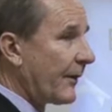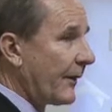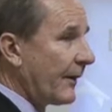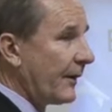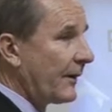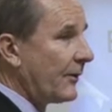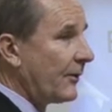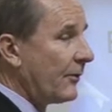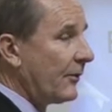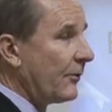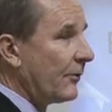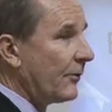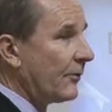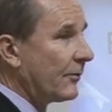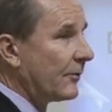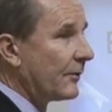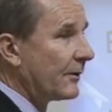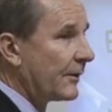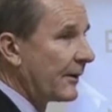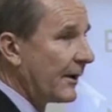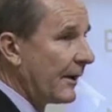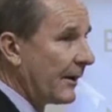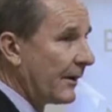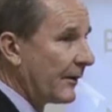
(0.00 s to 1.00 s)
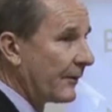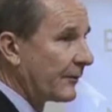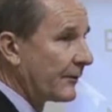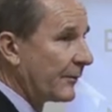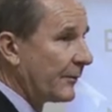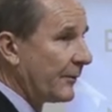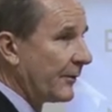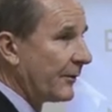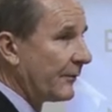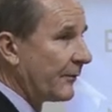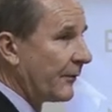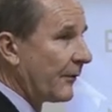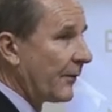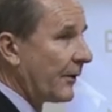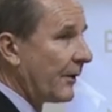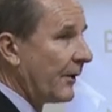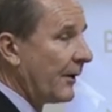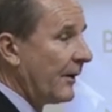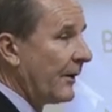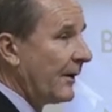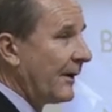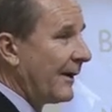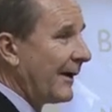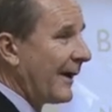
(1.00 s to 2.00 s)
Thank you, Councilman, for
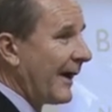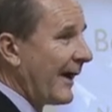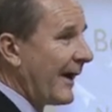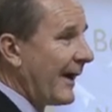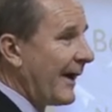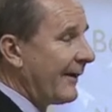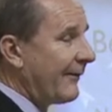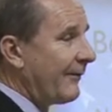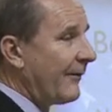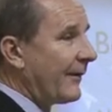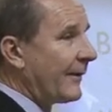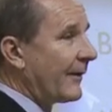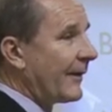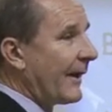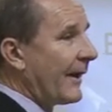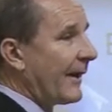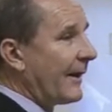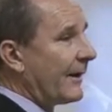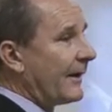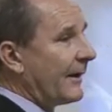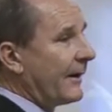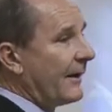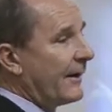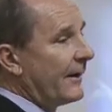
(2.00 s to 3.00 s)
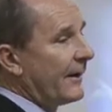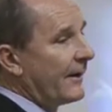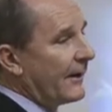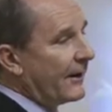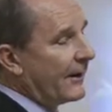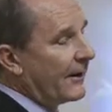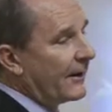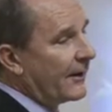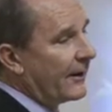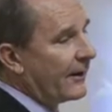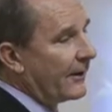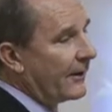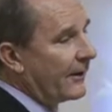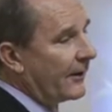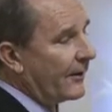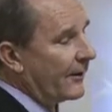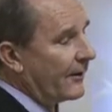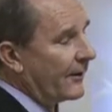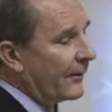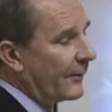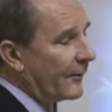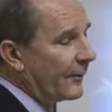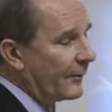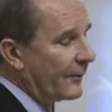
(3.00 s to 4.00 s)
having that uh,
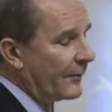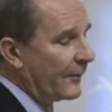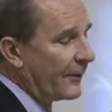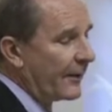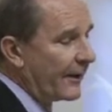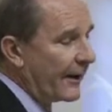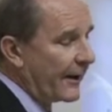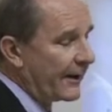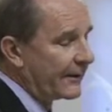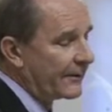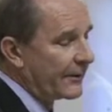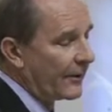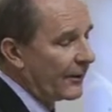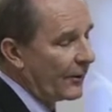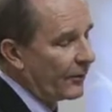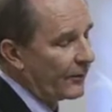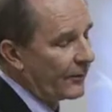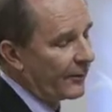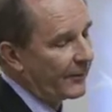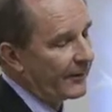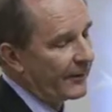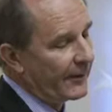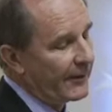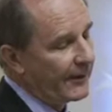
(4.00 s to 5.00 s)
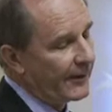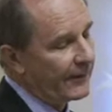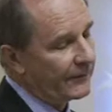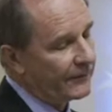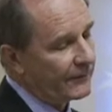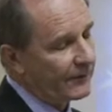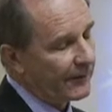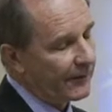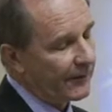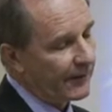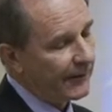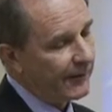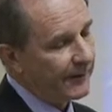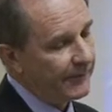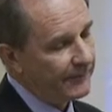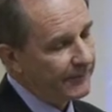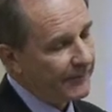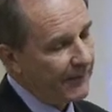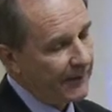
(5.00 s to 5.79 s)
what I told them initially,